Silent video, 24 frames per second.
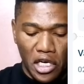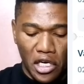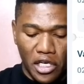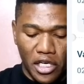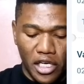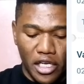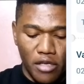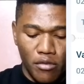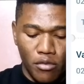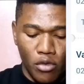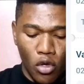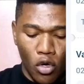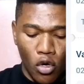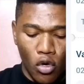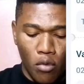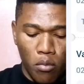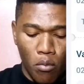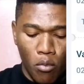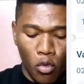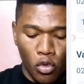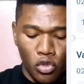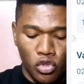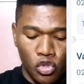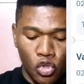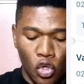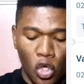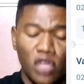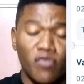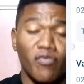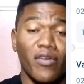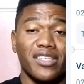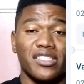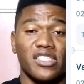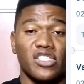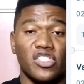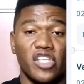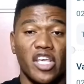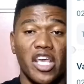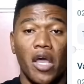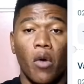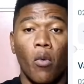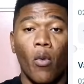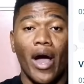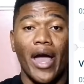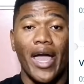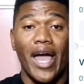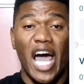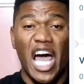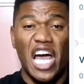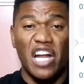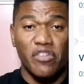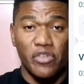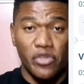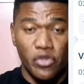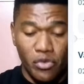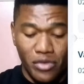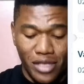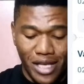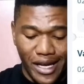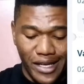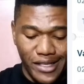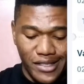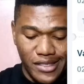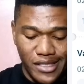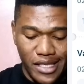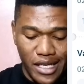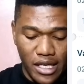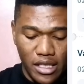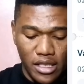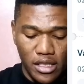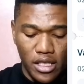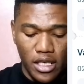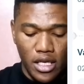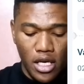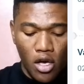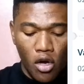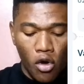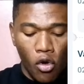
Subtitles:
Greenock Morton versus AYR United